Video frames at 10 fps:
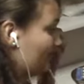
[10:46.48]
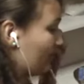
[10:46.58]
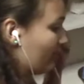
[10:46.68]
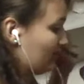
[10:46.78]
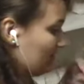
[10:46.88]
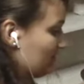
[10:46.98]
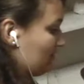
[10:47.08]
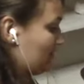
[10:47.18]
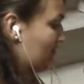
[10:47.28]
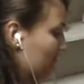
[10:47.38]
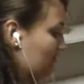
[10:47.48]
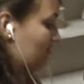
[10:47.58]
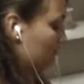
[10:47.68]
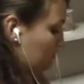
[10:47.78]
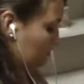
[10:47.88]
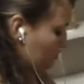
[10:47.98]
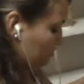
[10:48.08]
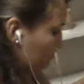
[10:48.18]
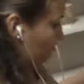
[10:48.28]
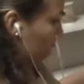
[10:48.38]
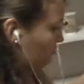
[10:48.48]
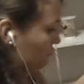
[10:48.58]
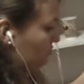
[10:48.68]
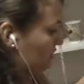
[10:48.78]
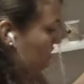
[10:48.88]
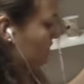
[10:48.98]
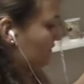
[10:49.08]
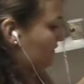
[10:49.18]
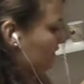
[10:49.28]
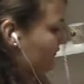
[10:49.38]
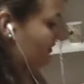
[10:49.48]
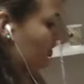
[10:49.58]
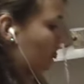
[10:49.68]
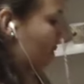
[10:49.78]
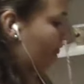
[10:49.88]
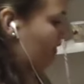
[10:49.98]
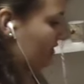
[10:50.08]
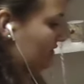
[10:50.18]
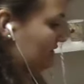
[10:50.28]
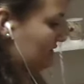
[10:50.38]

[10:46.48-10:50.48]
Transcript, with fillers: the wig. Uh oh, what's wrong with it? It's falling apart.